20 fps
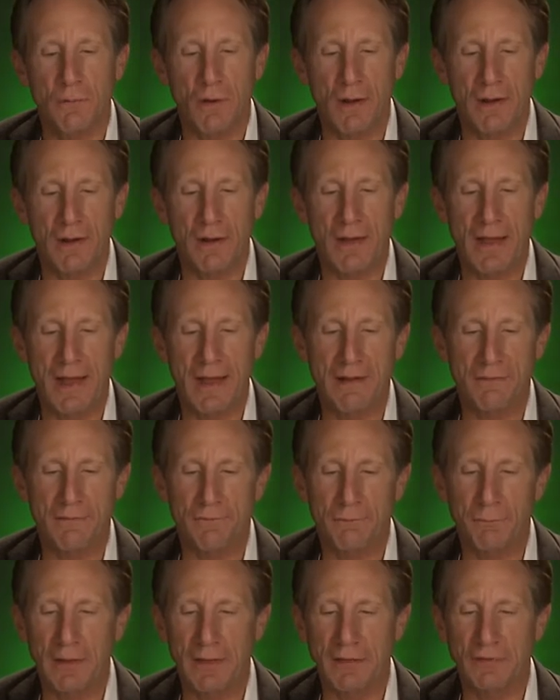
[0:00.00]
brought a lot
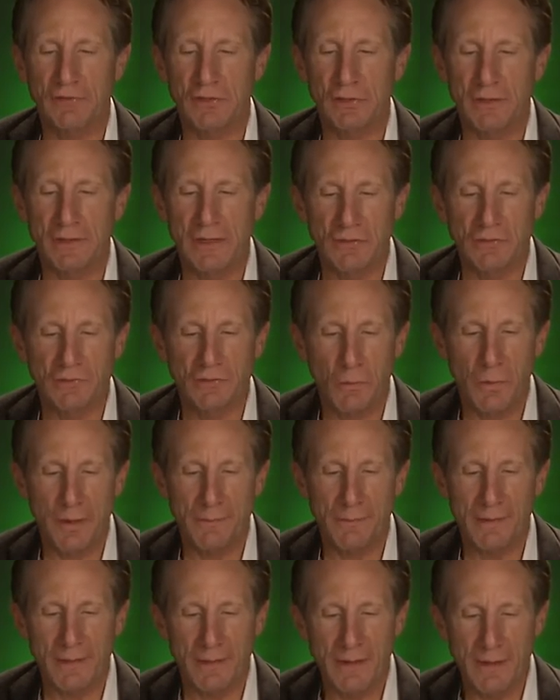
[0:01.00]
of pleasure and
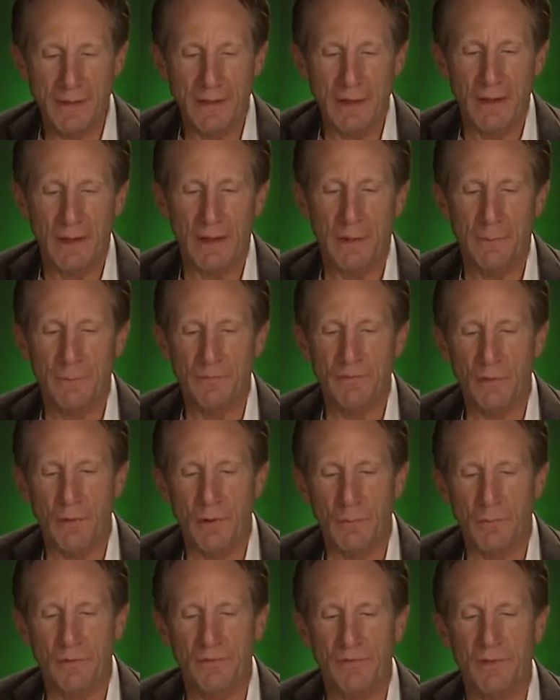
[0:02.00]
enjoyment, um, so
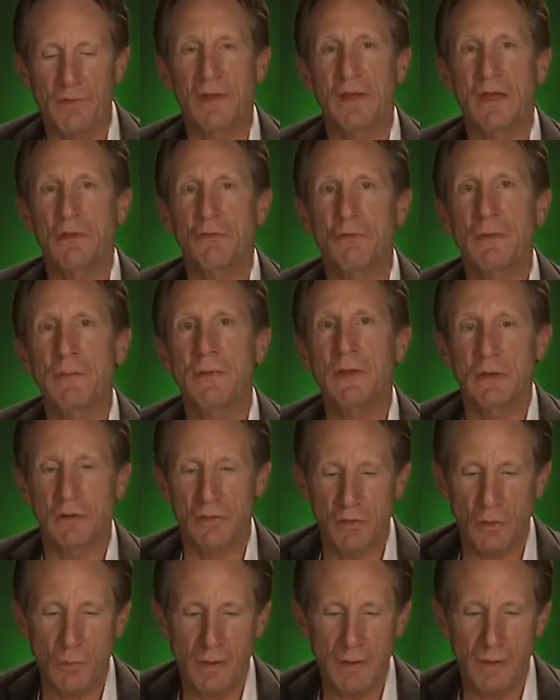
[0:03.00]
it was a contributor
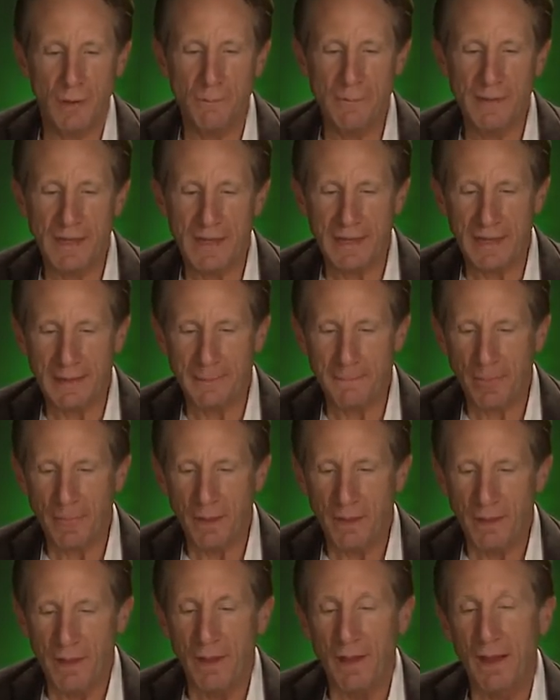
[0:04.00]
to well-being,
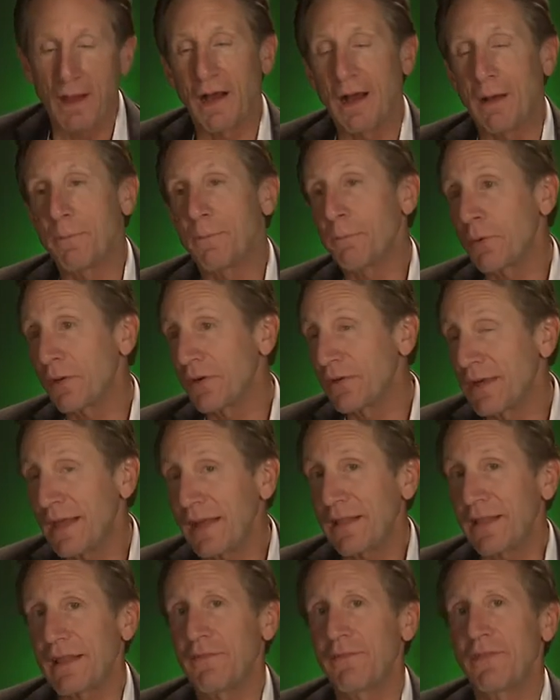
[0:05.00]
um,
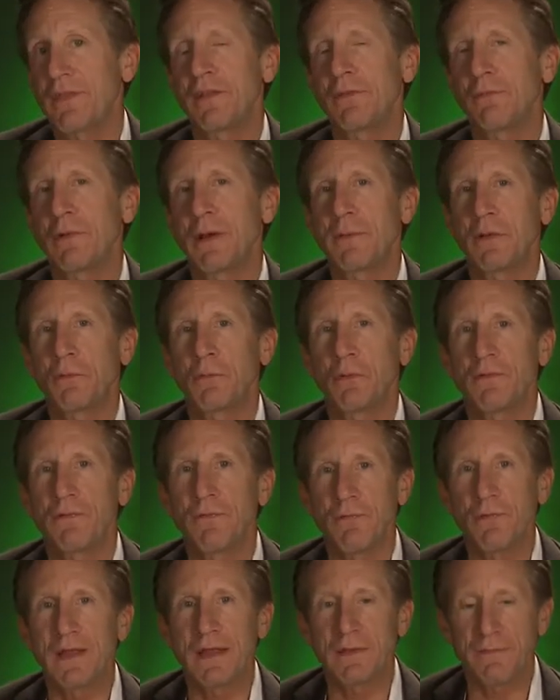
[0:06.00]
particularly if these women were
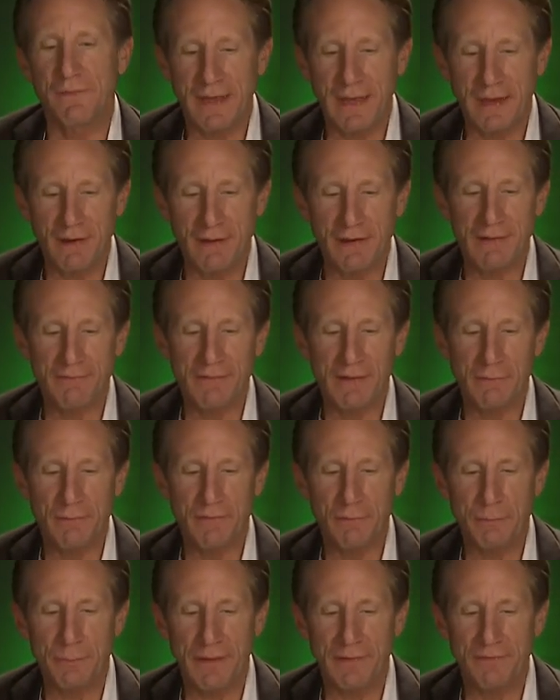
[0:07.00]
free of caregiving
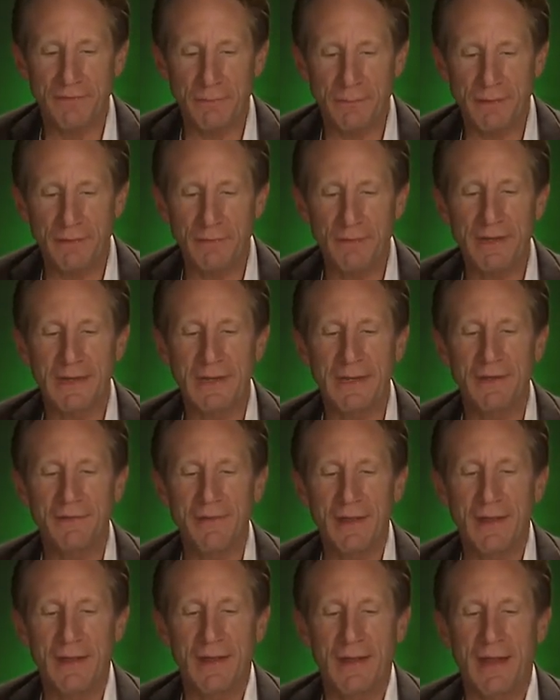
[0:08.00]
responsibilities,
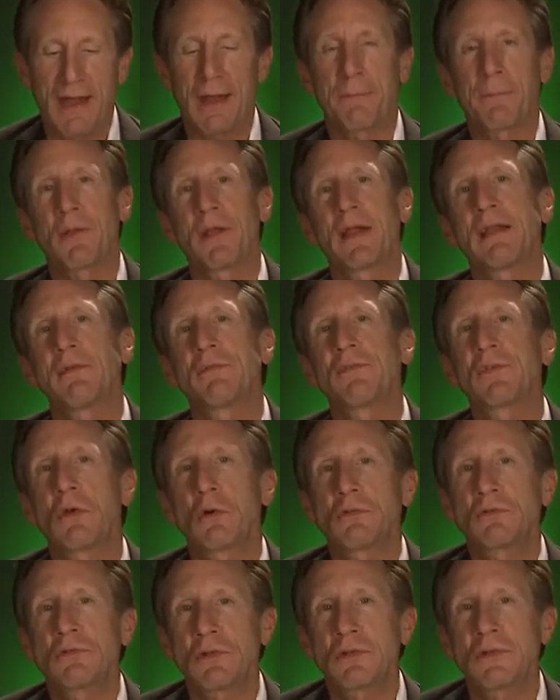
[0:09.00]
had plenty of
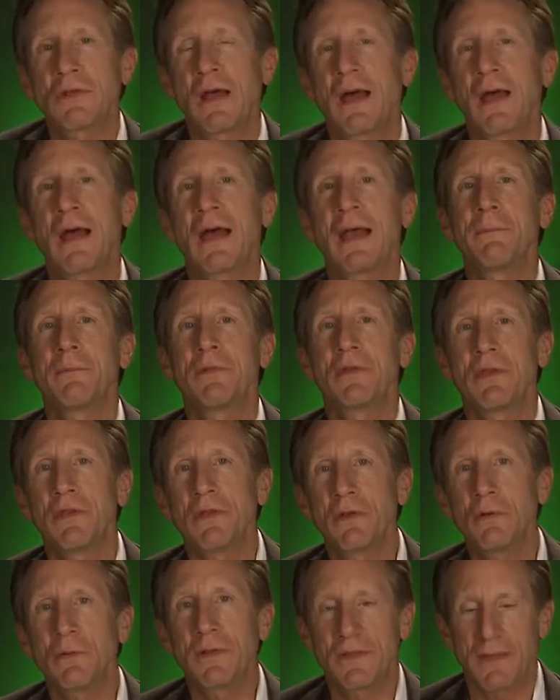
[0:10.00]
social time to
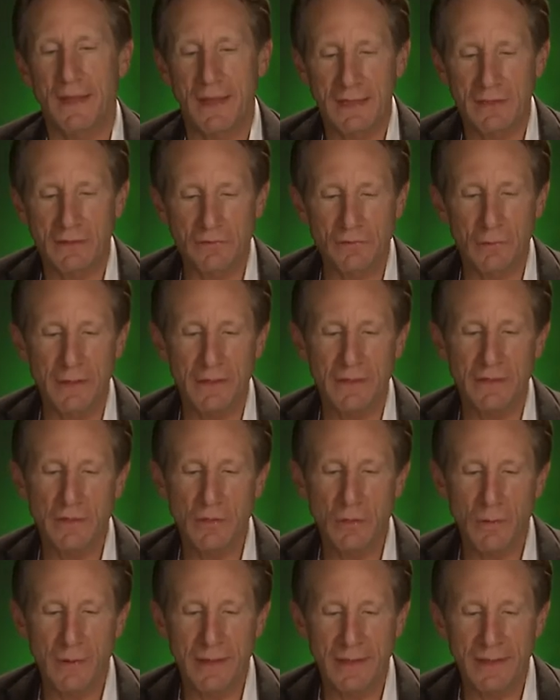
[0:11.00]
do what they enjoyed
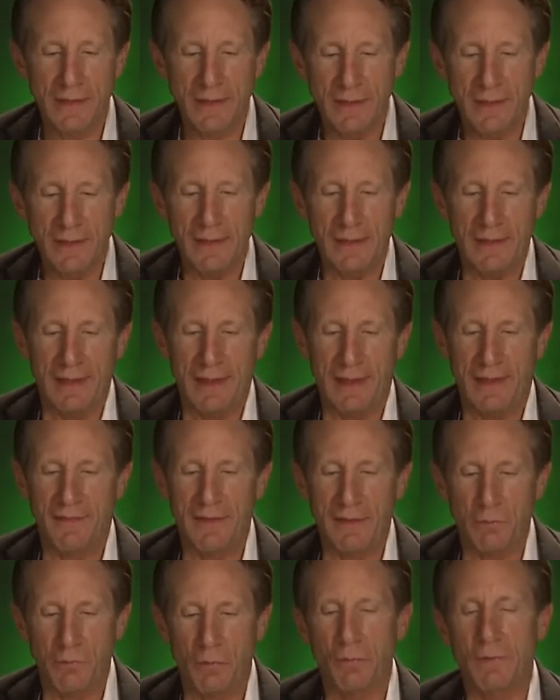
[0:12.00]
doing, and
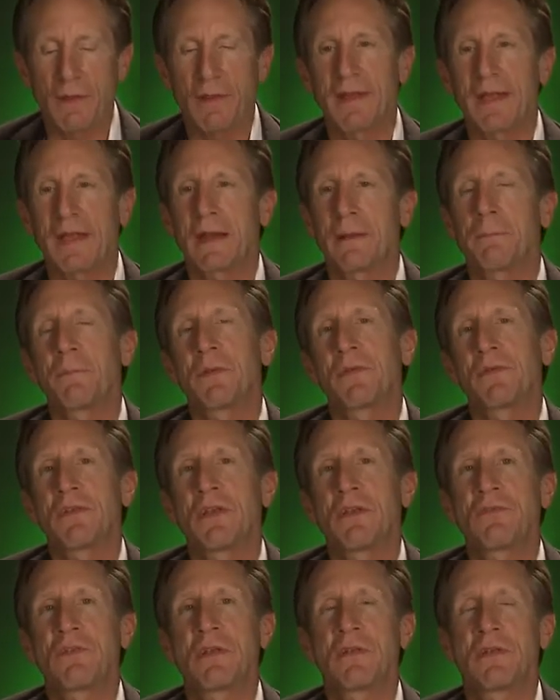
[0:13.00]
that were really in a
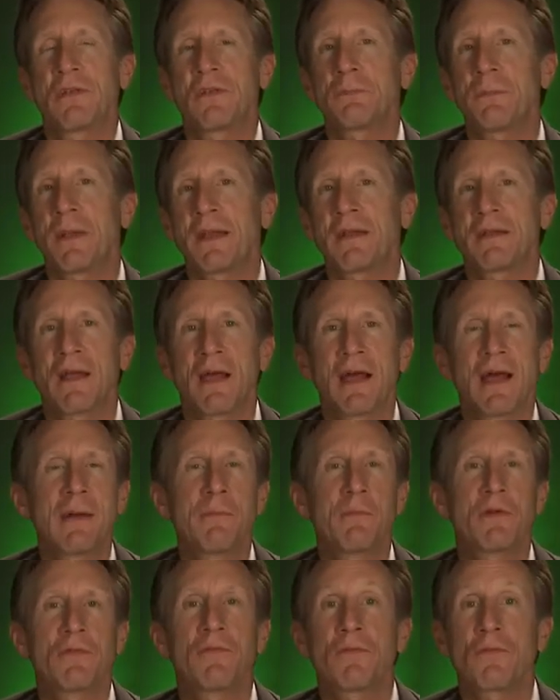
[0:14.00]
position to spend
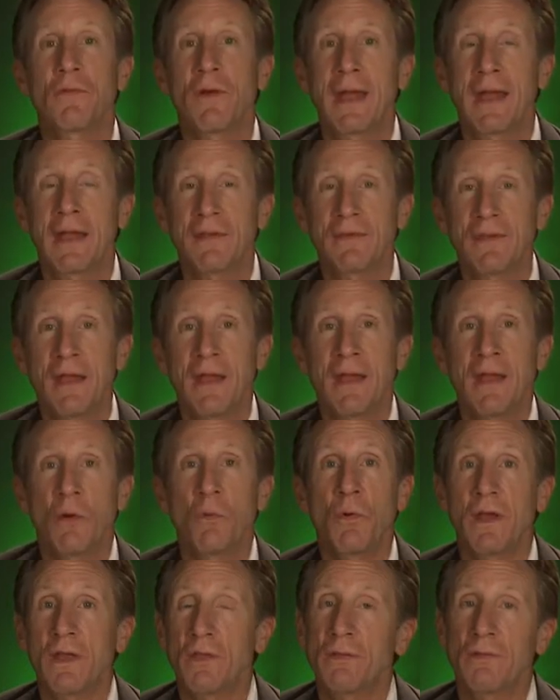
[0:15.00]
time with friends,
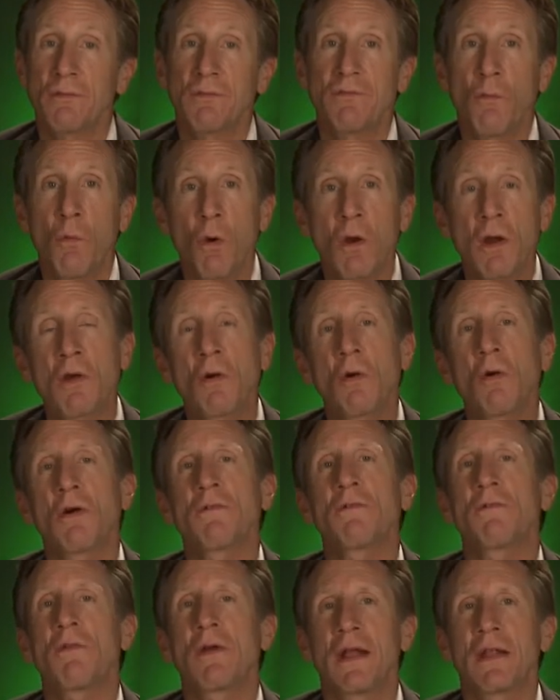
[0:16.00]
with four core
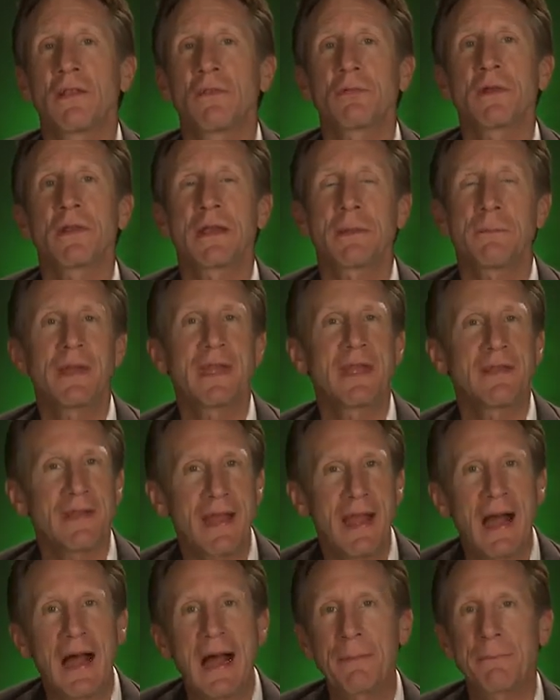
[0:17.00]
friends really being the
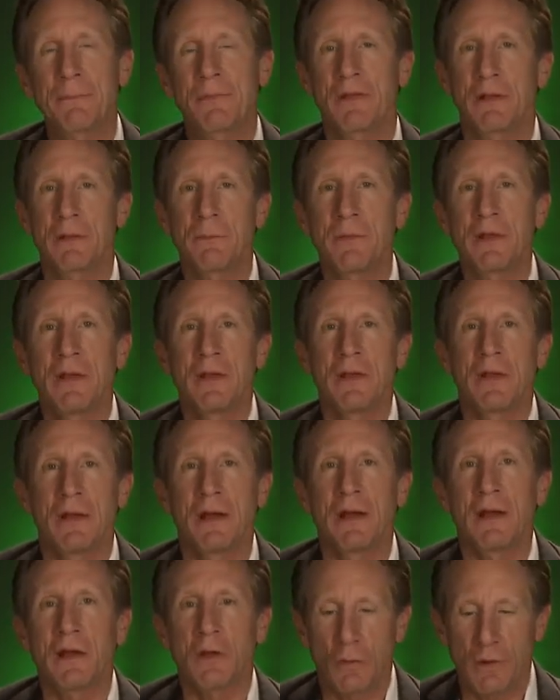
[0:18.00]
optimum,
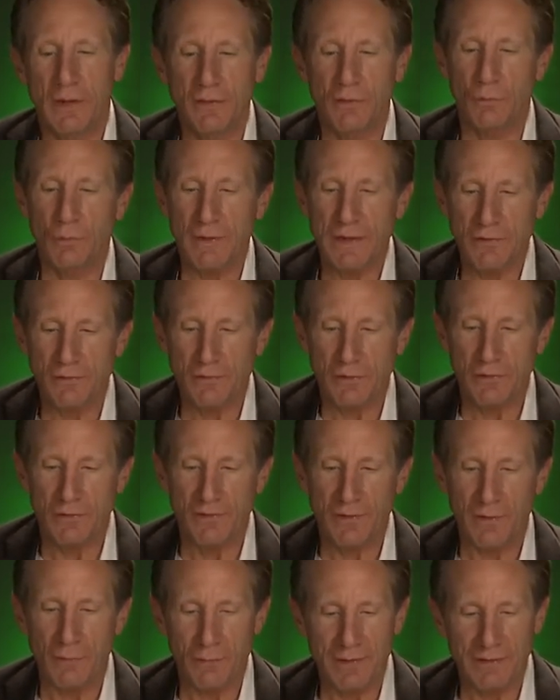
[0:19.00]
uh, according to the
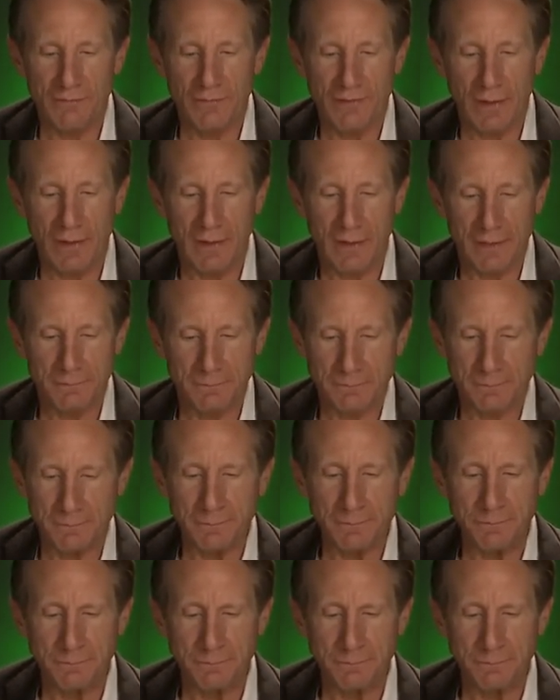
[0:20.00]
research that we've done.